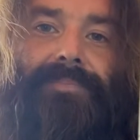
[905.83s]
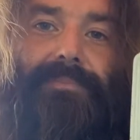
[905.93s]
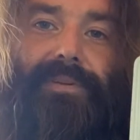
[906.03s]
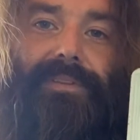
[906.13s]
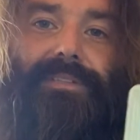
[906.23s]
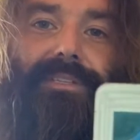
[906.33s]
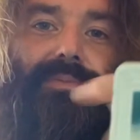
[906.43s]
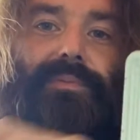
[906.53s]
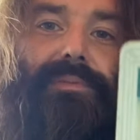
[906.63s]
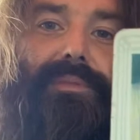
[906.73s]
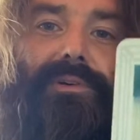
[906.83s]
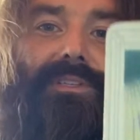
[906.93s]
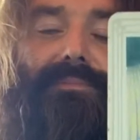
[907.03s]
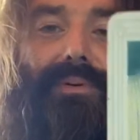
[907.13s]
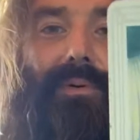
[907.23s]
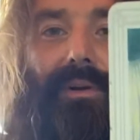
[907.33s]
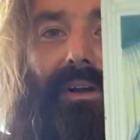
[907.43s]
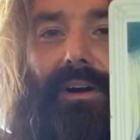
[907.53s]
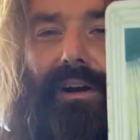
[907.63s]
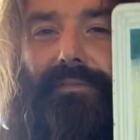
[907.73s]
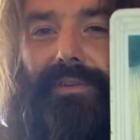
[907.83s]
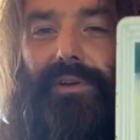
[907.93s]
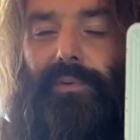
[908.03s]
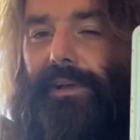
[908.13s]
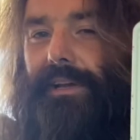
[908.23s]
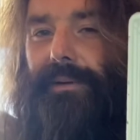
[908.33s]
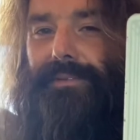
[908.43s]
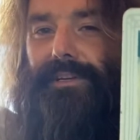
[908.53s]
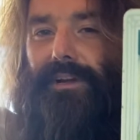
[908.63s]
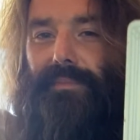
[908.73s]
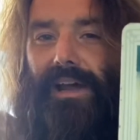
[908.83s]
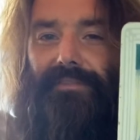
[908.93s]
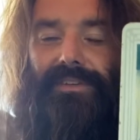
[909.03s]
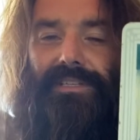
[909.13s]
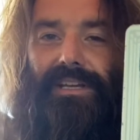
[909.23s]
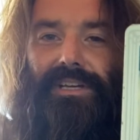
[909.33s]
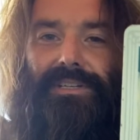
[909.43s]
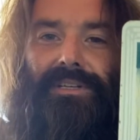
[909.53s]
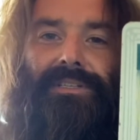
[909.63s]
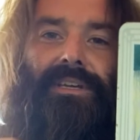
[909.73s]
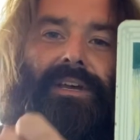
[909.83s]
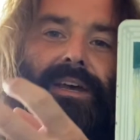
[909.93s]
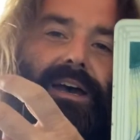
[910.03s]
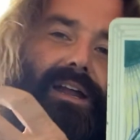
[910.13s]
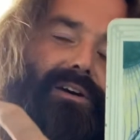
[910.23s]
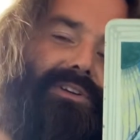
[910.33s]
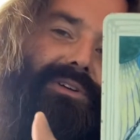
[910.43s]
But this is the most important card for you when it comes to your manifestations, and also